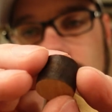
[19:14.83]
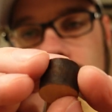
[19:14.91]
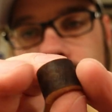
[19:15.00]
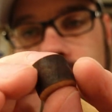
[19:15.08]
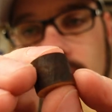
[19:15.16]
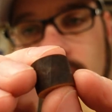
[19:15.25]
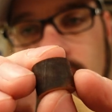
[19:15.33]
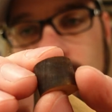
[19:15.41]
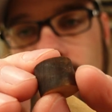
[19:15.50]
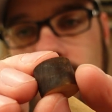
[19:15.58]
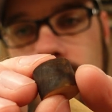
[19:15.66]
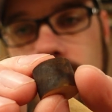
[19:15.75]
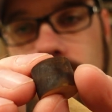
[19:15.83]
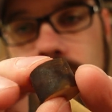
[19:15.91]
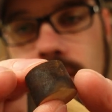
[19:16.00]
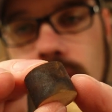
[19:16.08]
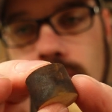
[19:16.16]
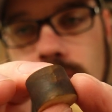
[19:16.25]
It's just
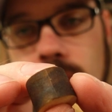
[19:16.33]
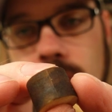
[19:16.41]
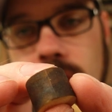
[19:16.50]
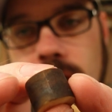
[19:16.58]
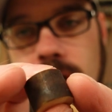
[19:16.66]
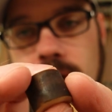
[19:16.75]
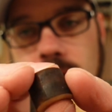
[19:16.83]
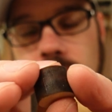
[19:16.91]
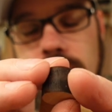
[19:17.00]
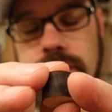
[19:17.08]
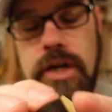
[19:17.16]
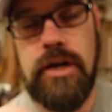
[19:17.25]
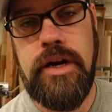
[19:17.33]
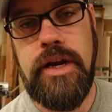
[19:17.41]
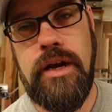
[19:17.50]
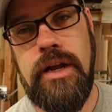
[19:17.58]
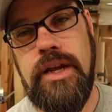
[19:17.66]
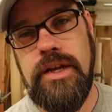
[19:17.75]
caramelized. There's really not a lot of
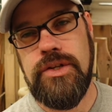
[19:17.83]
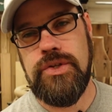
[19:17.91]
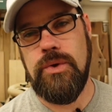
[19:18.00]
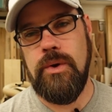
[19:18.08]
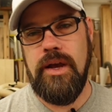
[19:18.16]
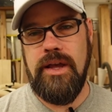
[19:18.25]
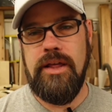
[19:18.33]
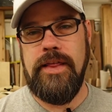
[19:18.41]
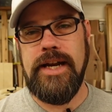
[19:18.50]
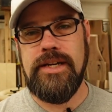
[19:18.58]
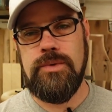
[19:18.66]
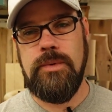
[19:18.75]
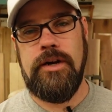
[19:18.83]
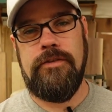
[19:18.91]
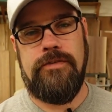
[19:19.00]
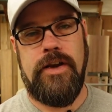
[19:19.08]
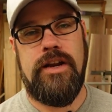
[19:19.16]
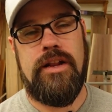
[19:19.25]
charring. So that is where
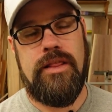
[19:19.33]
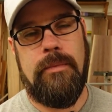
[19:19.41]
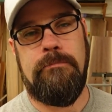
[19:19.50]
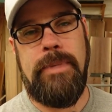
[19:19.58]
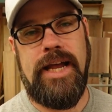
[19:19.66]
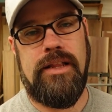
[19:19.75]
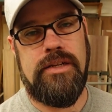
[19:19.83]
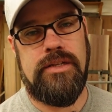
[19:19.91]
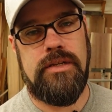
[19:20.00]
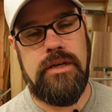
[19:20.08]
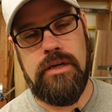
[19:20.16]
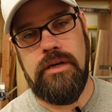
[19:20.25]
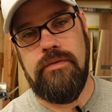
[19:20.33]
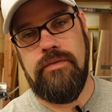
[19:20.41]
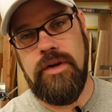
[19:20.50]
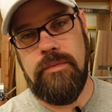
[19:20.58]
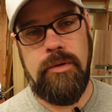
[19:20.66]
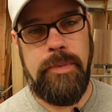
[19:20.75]
finding the balance of
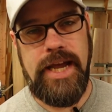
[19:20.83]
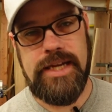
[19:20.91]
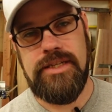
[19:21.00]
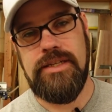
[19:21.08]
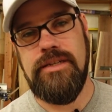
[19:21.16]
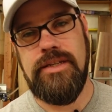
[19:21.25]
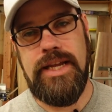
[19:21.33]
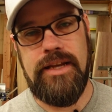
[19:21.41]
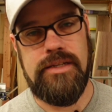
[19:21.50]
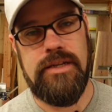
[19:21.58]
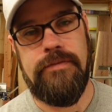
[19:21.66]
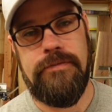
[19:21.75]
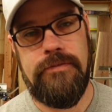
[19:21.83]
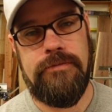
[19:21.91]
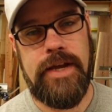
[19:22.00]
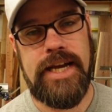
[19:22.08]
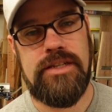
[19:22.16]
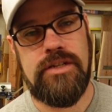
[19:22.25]
number of passes and a
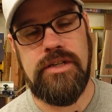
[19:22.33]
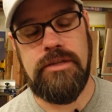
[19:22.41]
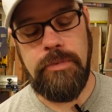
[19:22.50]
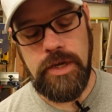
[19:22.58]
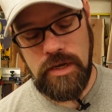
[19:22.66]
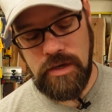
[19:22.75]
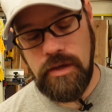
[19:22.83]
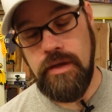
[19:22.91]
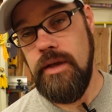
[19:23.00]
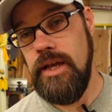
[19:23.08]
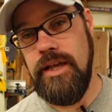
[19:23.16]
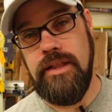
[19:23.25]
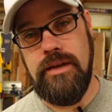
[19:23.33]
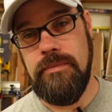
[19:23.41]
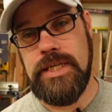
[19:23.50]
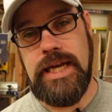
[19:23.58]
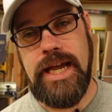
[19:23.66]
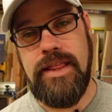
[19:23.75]
faster speed, and
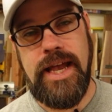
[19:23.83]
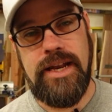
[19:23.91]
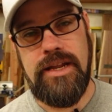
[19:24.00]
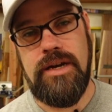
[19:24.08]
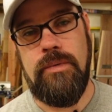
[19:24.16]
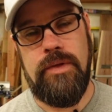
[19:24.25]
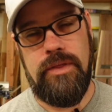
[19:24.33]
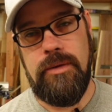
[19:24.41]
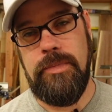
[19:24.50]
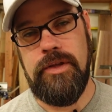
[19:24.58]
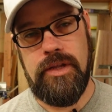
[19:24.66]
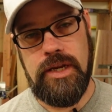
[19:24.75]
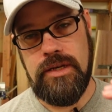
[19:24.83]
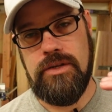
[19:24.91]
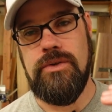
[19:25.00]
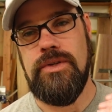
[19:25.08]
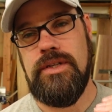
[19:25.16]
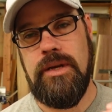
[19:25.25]
then tie that in with the ability
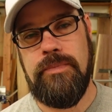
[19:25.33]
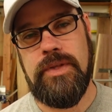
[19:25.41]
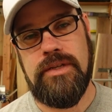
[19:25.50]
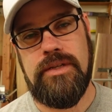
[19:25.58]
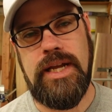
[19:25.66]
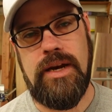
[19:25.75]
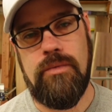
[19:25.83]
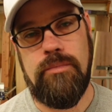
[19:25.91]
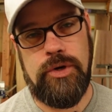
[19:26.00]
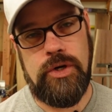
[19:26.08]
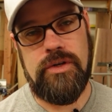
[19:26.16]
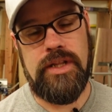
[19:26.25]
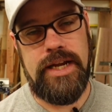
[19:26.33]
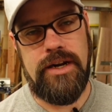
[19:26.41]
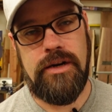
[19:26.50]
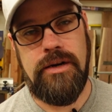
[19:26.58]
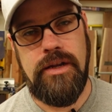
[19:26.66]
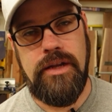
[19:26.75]
to step this down per
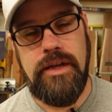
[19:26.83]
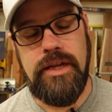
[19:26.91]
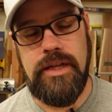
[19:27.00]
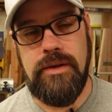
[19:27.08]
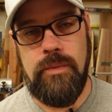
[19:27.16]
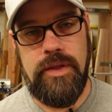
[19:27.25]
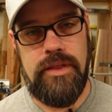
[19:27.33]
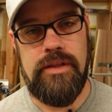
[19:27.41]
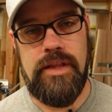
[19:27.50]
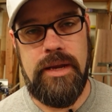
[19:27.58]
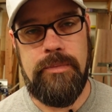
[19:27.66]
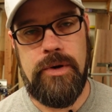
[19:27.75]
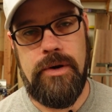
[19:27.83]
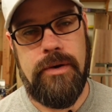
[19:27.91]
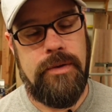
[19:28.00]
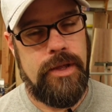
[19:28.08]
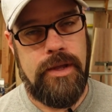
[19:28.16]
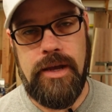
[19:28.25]
layer in, within
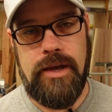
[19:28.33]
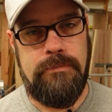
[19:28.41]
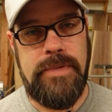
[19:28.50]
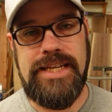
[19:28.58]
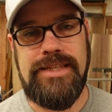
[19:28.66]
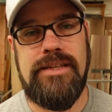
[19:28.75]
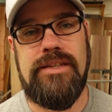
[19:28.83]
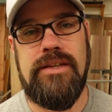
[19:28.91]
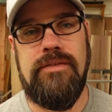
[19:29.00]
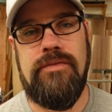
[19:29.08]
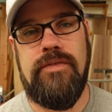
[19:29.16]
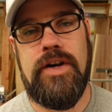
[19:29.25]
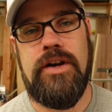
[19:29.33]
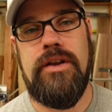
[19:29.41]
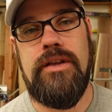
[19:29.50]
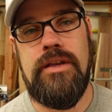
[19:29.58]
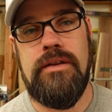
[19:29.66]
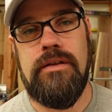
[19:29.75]
Lightburn uh, makes this a
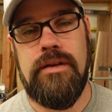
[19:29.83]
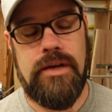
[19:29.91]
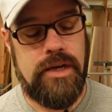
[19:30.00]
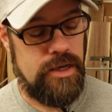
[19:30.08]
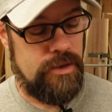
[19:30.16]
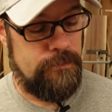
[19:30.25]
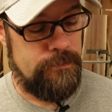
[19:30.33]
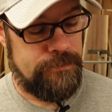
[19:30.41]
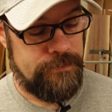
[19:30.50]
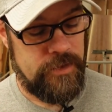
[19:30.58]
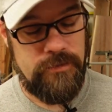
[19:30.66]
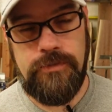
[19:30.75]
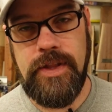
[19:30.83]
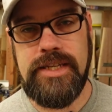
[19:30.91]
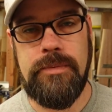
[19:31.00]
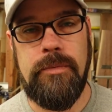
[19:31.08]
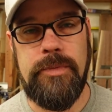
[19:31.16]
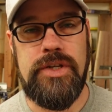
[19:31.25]
very um,
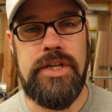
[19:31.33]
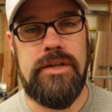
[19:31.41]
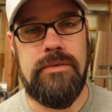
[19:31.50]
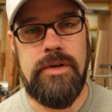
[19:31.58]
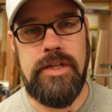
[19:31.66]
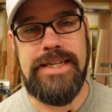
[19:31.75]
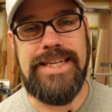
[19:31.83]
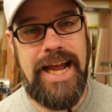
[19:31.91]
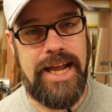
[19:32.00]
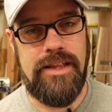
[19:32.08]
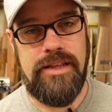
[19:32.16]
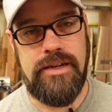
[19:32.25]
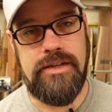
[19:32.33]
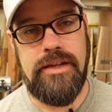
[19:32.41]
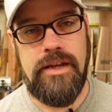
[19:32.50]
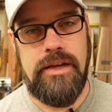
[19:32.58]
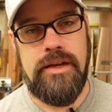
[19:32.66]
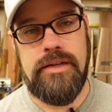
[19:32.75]
flexible machine to really dial in
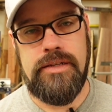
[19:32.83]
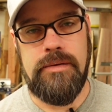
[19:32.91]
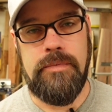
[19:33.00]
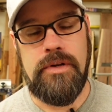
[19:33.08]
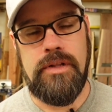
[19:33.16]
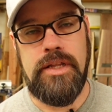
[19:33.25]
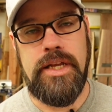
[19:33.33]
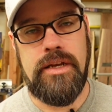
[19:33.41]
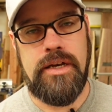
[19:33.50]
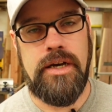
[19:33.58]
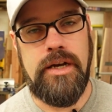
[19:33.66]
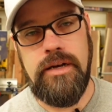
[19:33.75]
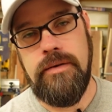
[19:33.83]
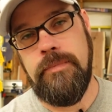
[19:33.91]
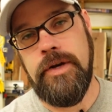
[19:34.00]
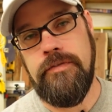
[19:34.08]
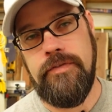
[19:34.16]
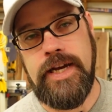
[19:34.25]
some clean cut
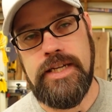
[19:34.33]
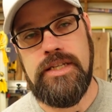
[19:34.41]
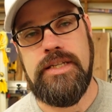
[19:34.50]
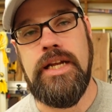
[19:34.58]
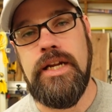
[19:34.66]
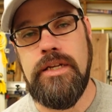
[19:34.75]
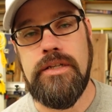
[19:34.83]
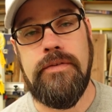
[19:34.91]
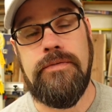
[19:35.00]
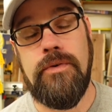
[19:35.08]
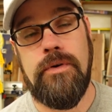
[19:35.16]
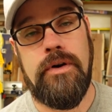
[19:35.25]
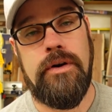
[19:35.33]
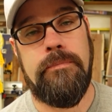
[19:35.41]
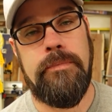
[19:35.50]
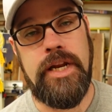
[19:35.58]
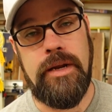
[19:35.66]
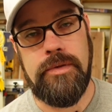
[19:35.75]
but fast settings
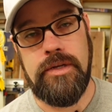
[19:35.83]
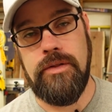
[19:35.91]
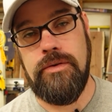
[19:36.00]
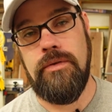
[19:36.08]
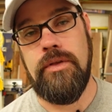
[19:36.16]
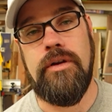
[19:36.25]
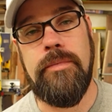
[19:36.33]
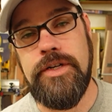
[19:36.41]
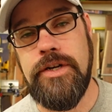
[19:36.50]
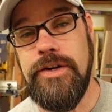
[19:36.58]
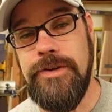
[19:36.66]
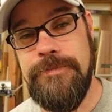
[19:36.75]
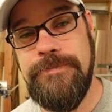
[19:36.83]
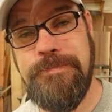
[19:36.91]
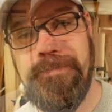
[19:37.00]
for being able to cut through thicker material.